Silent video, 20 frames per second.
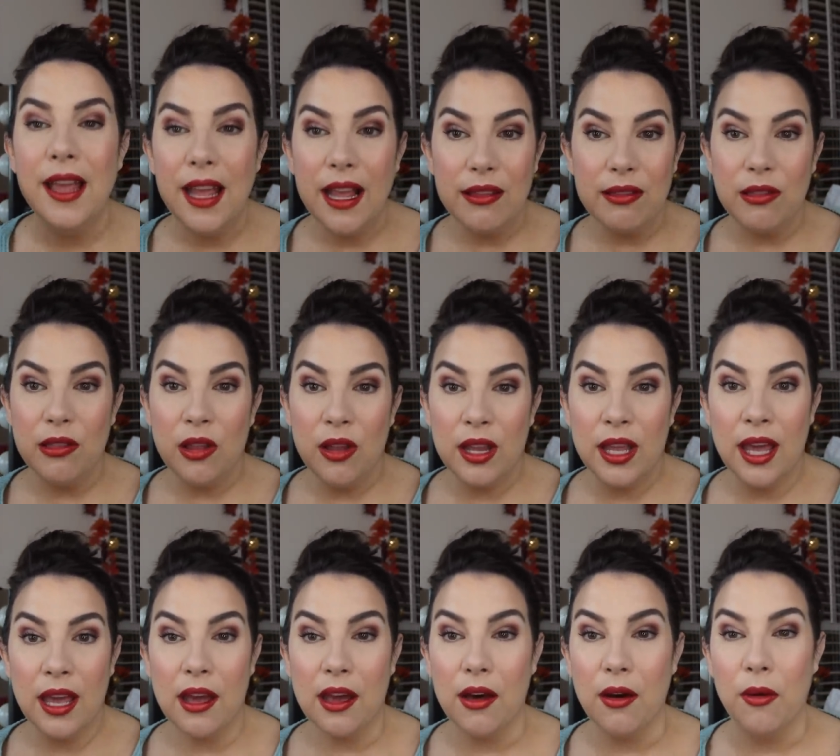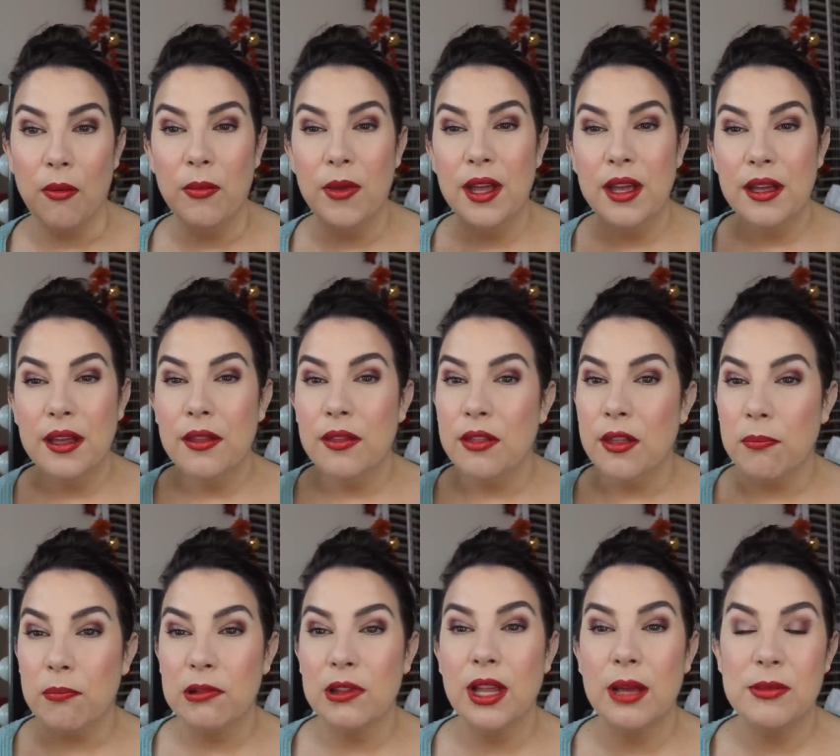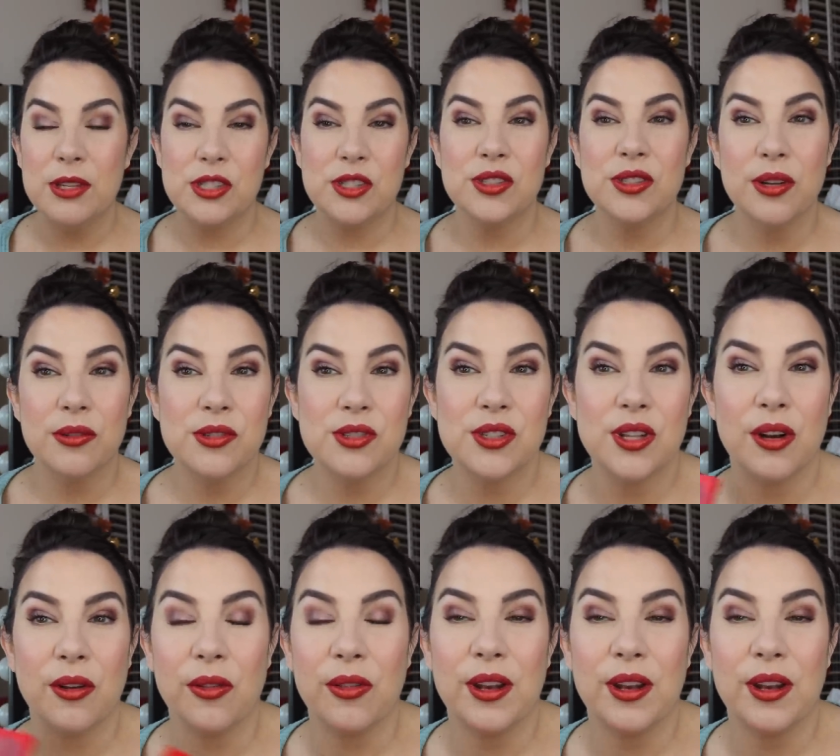And look how the plum is so subtle